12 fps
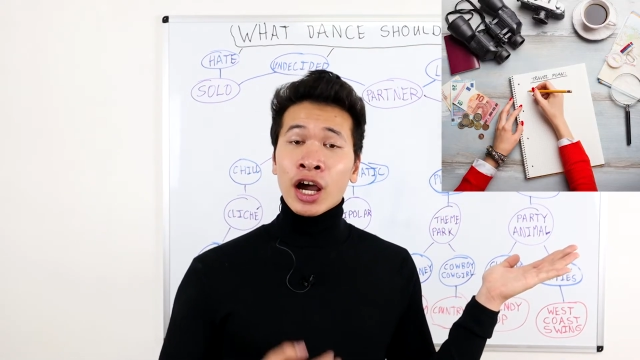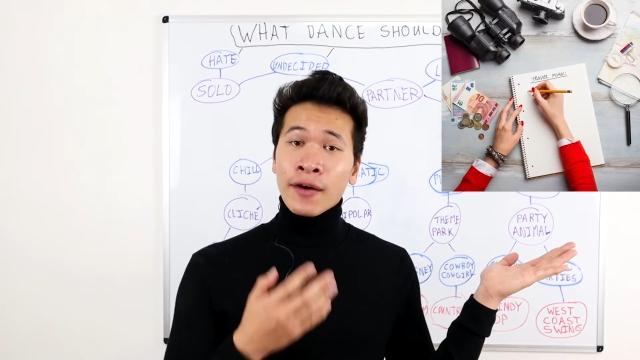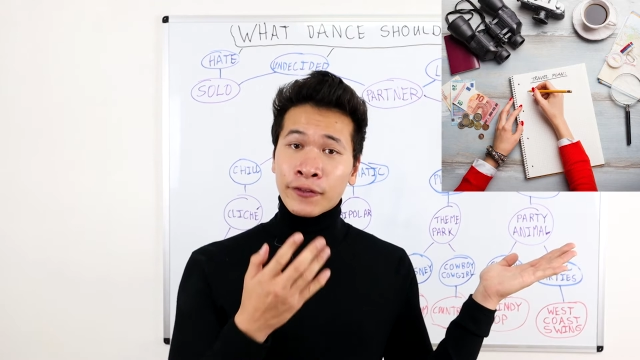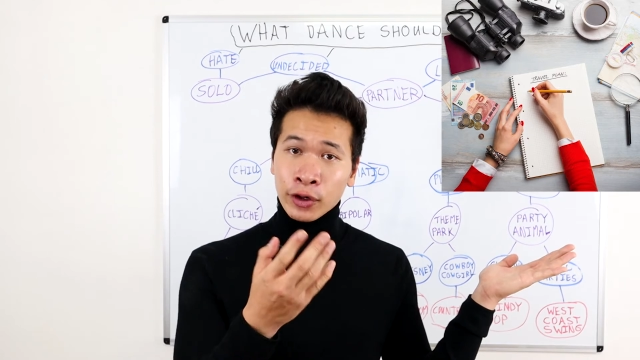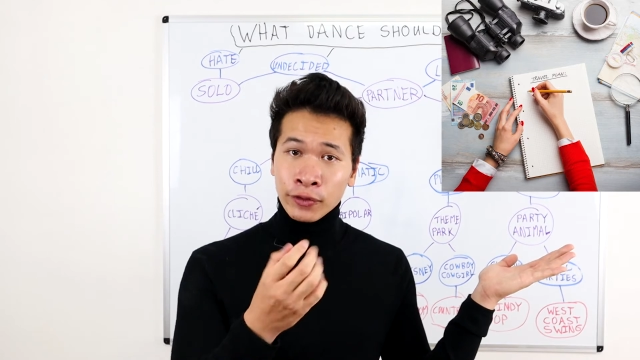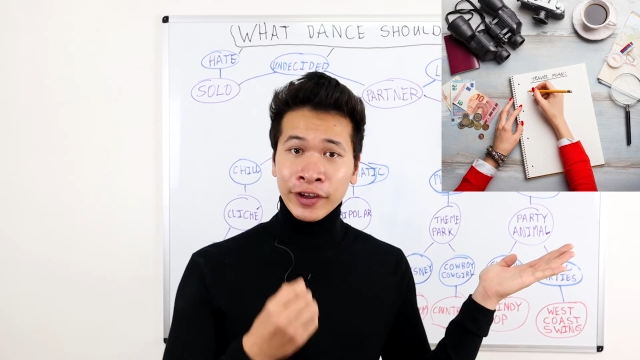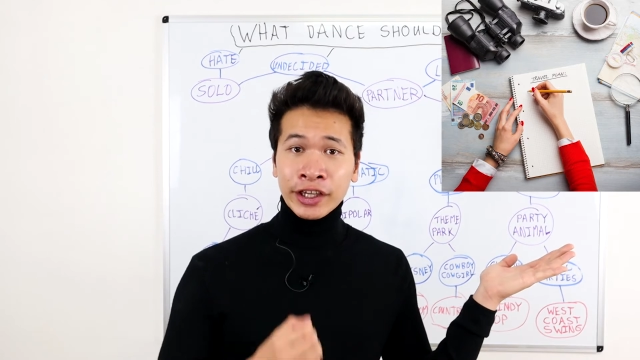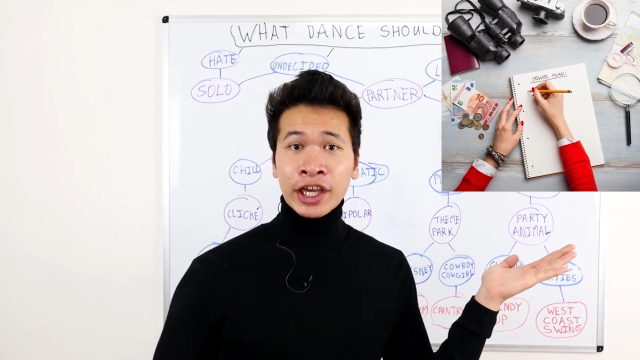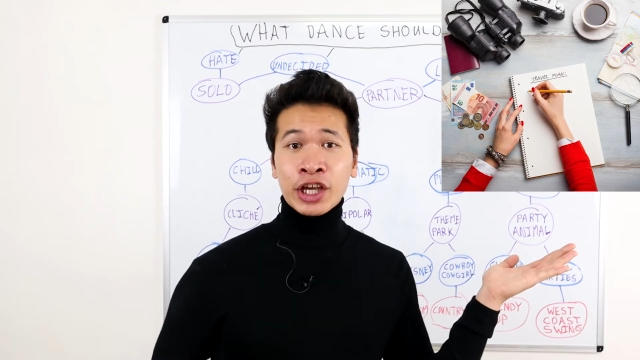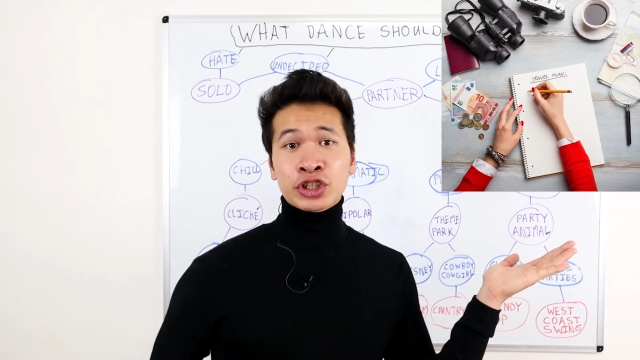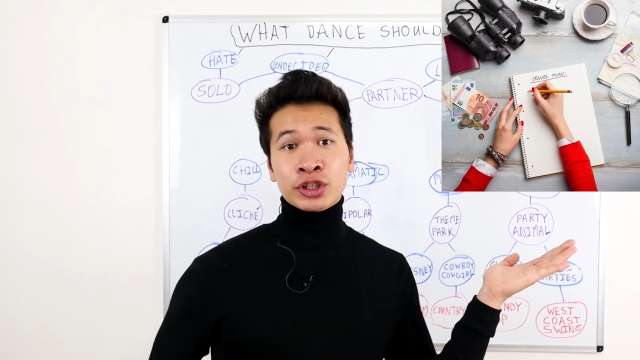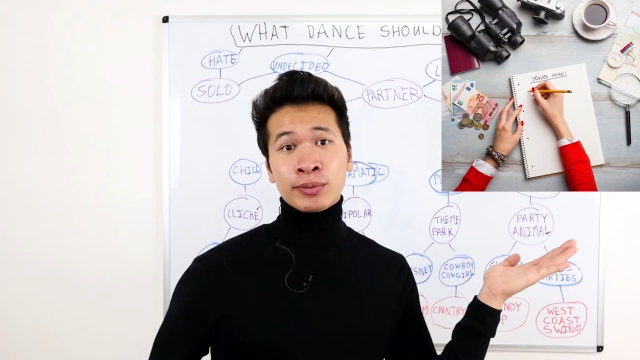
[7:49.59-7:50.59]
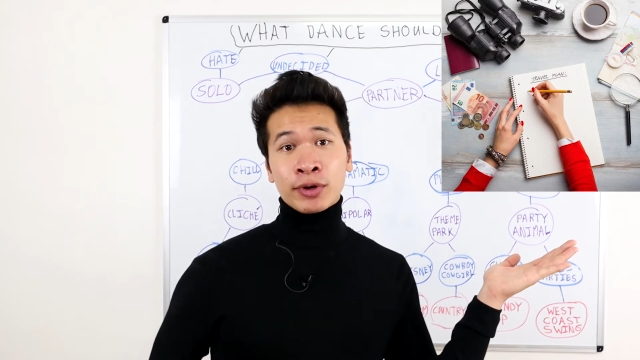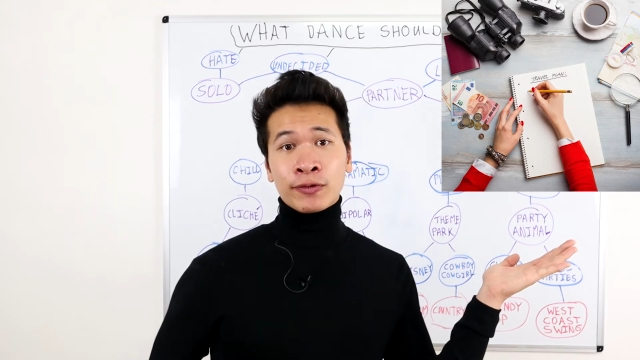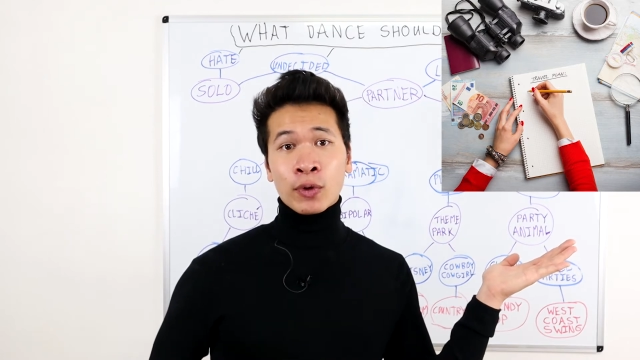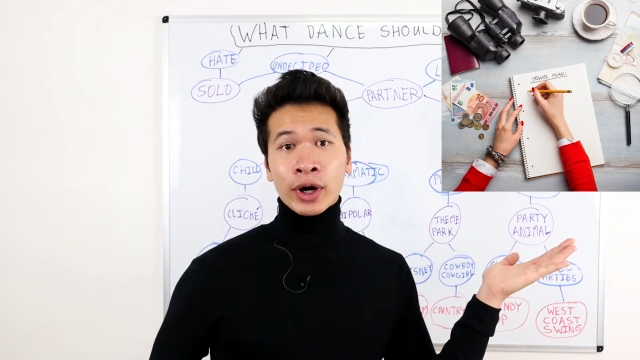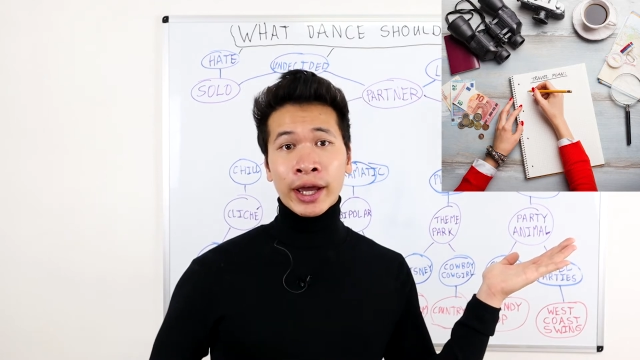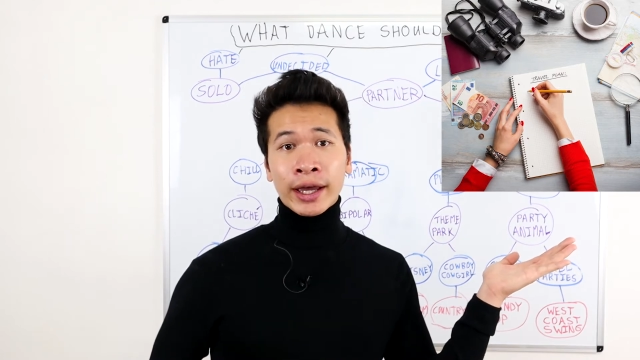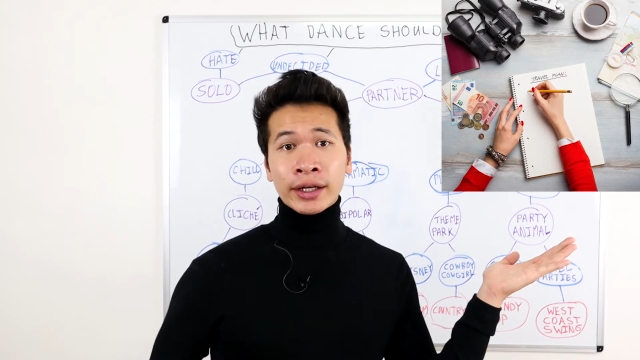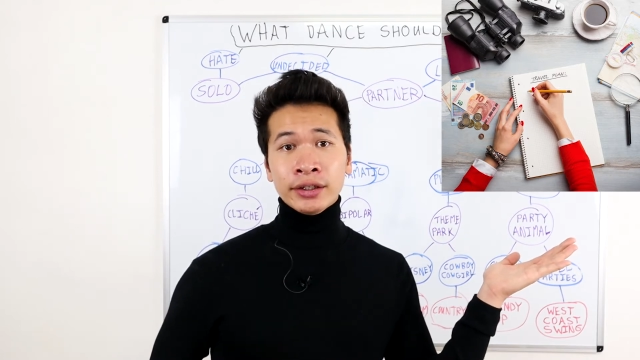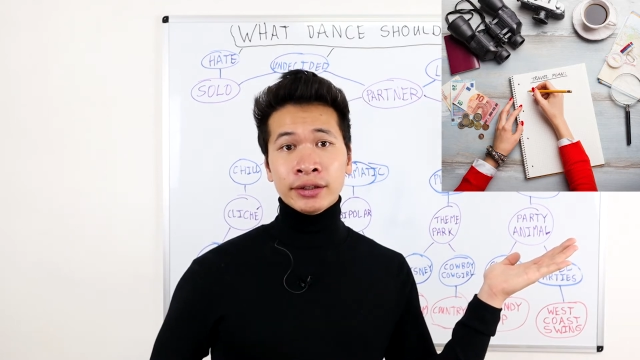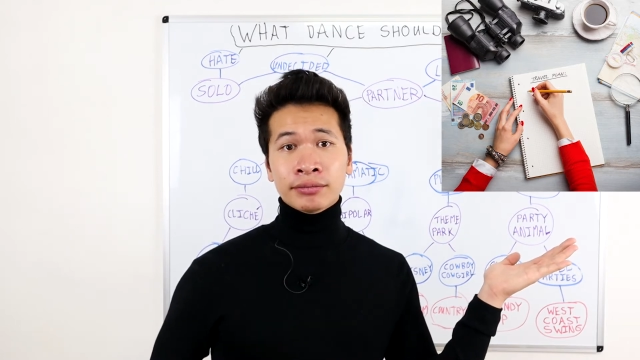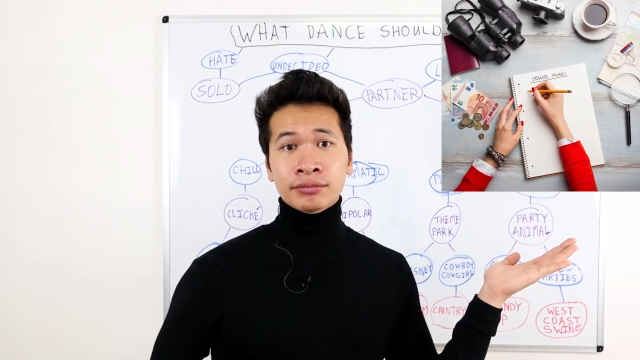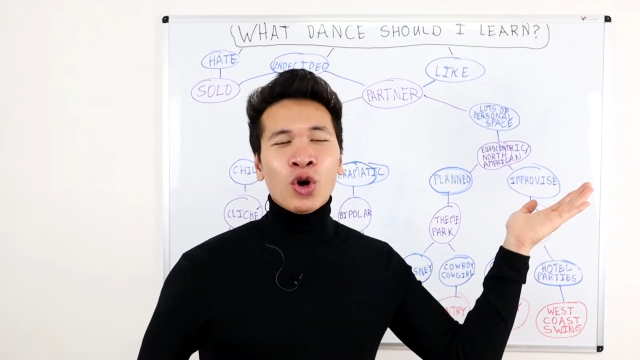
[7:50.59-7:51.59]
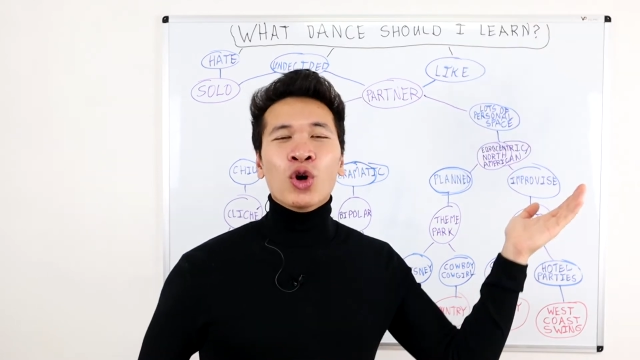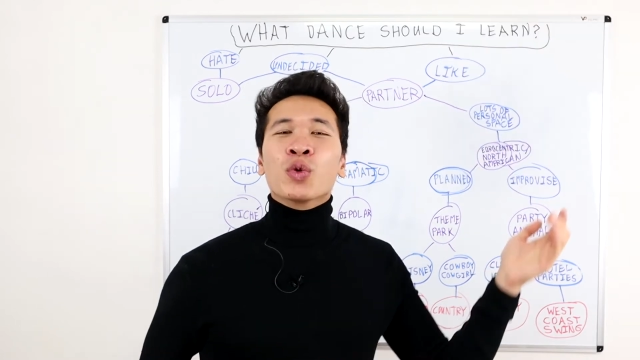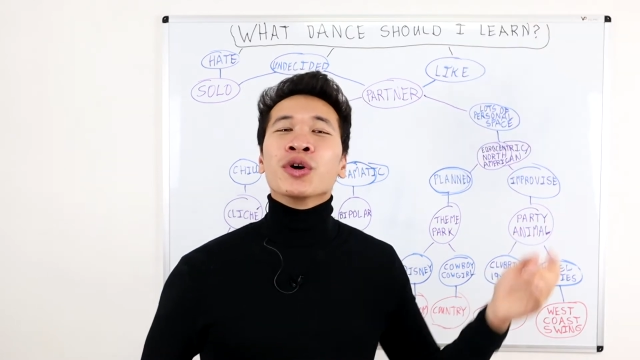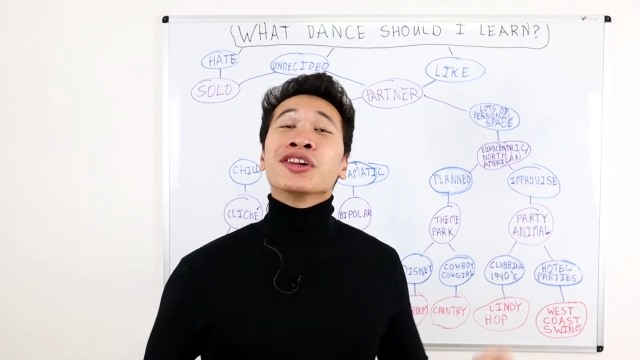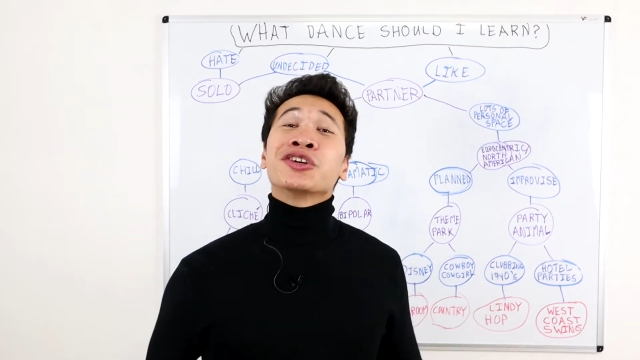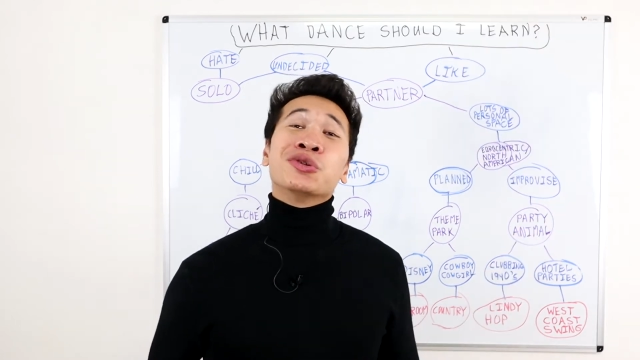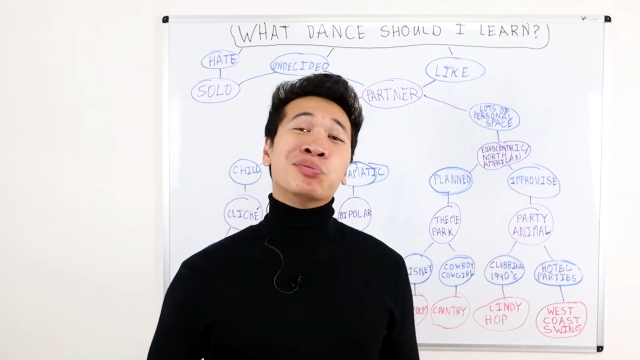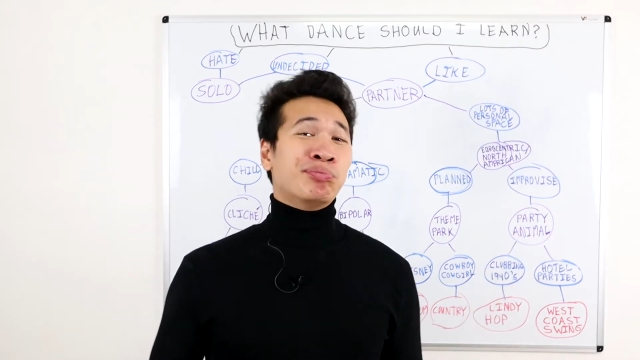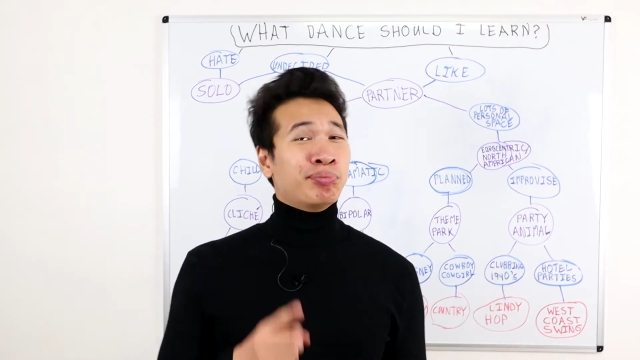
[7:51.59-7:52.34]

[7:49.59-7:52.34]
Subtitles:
of your vacation beforehand? Or will you